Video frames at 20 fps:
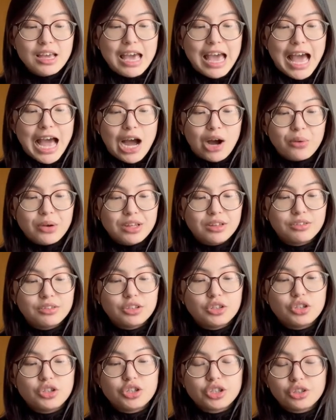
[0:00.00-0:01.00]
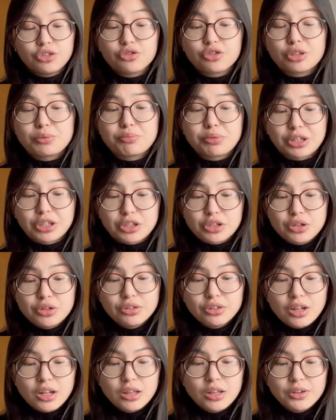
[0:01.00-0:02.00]
how institutions reproduce
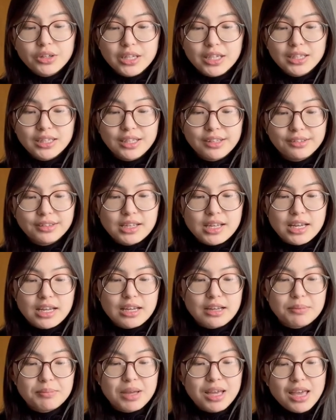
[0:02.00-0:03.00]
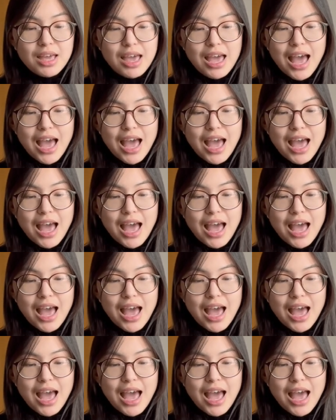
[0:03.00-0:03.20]
colonialism,